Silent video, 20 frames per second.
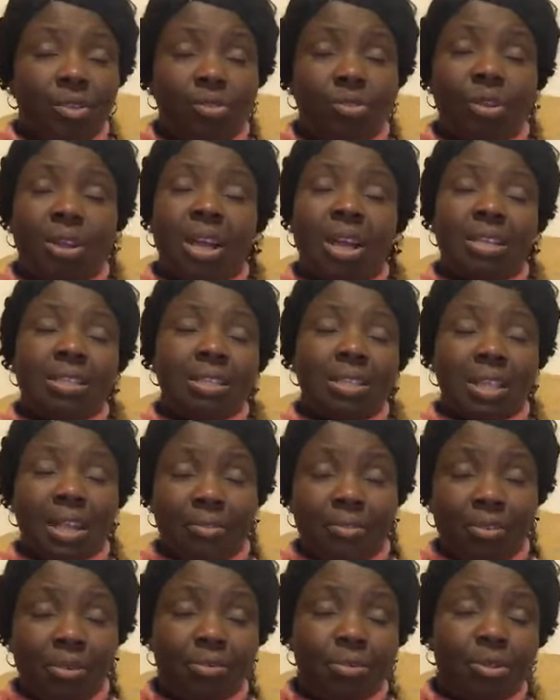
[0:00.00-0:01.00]
You can
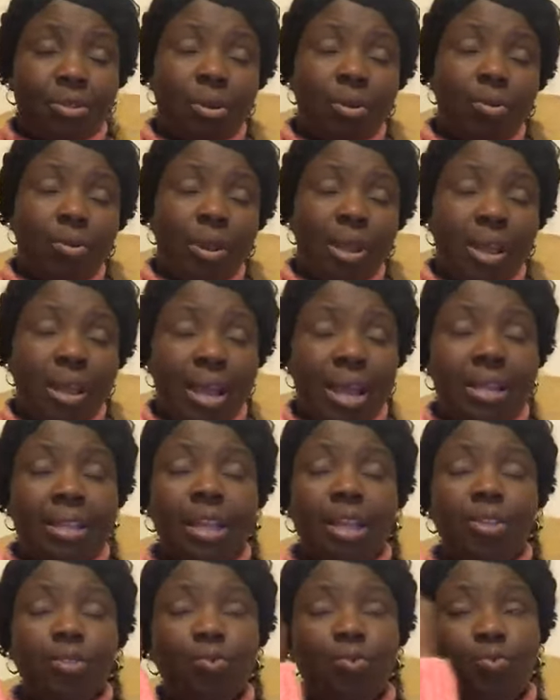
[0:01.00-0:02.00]
start from somewhere
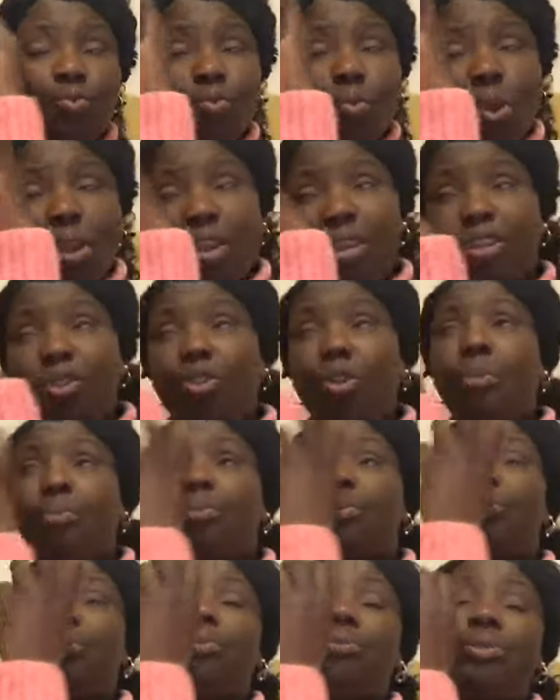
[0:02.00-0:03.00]
and then you work it up.
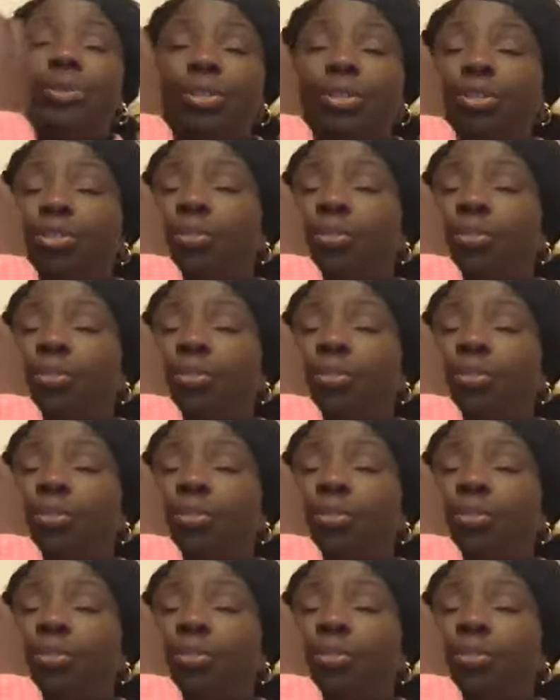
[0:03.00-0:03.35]
It's